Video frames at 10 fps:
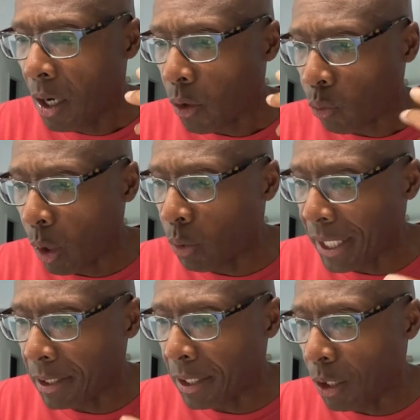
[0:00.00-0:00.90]
wrote
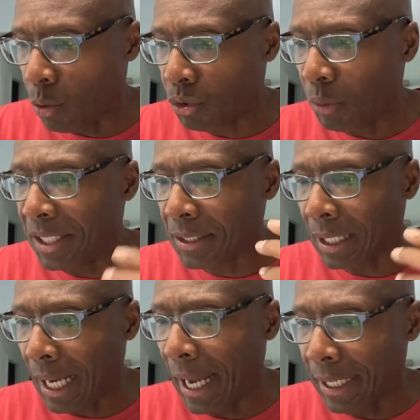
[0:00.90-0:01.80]
in a note to his
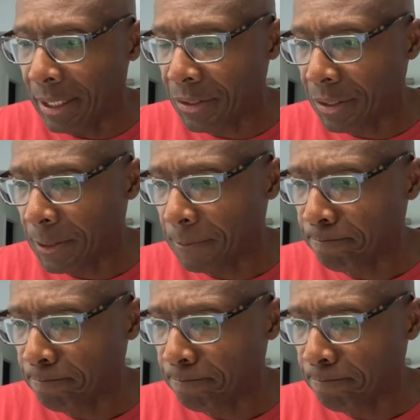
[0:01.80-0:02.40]
clients.